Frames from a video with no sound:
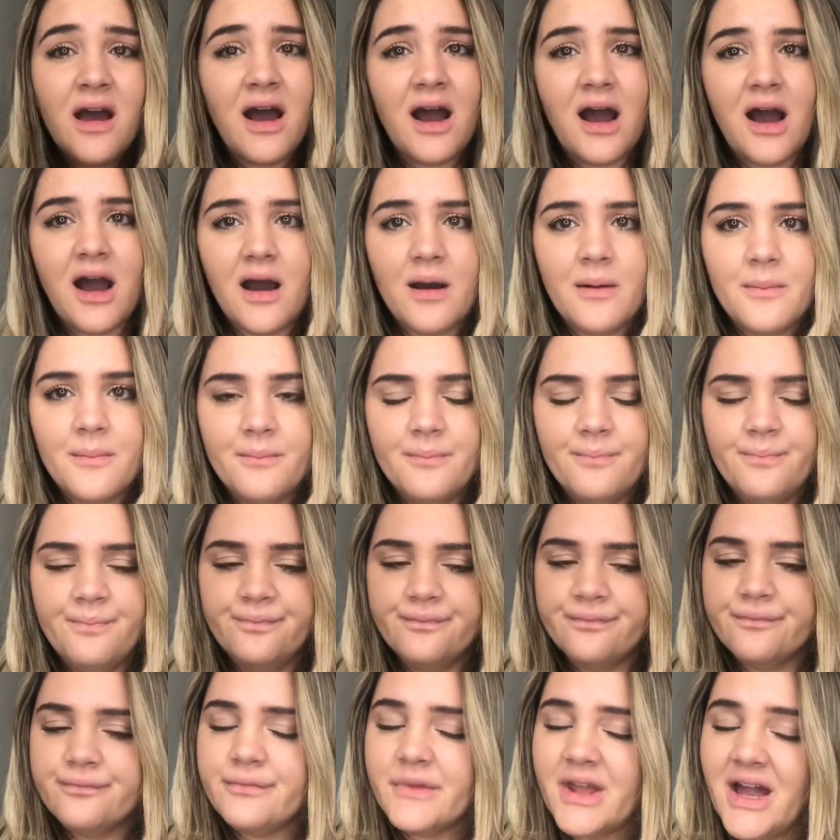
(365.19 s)

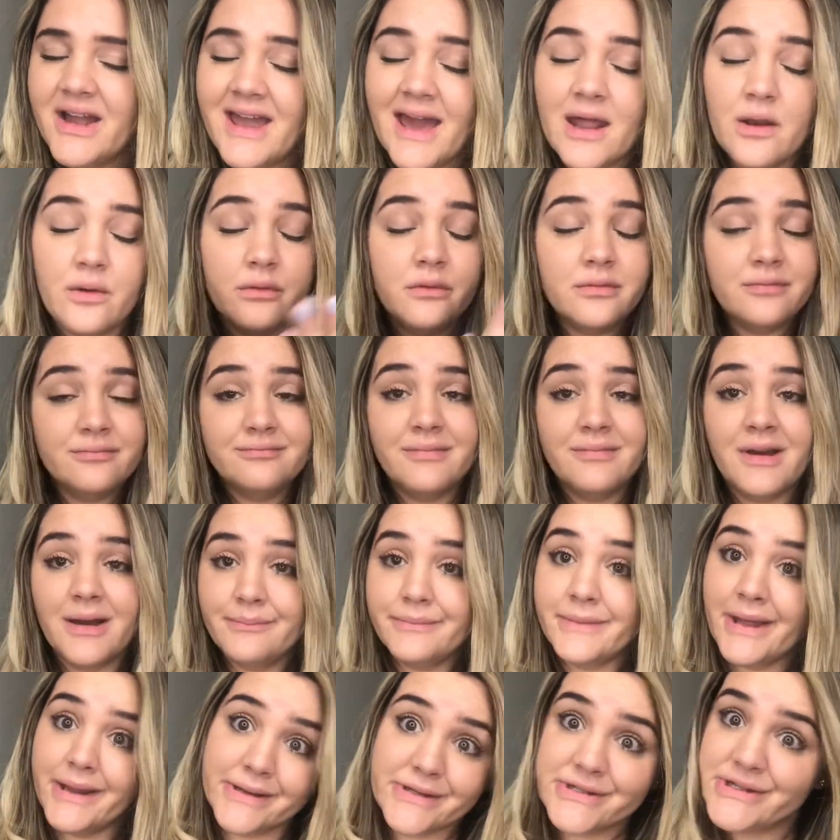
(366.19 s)
Again, I'm
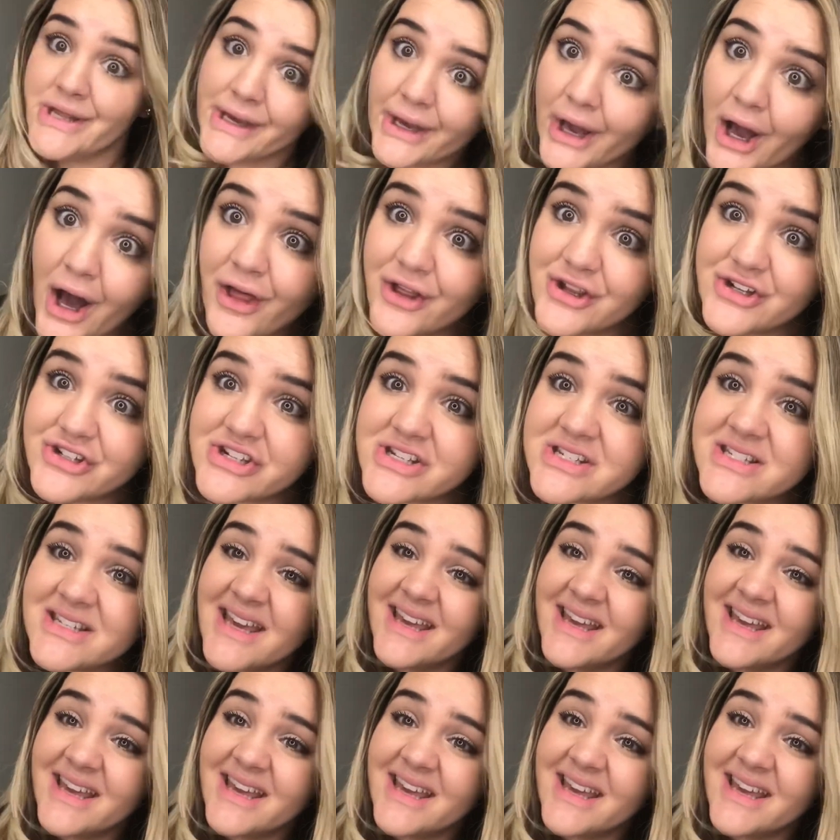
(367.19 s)
not a psychologist,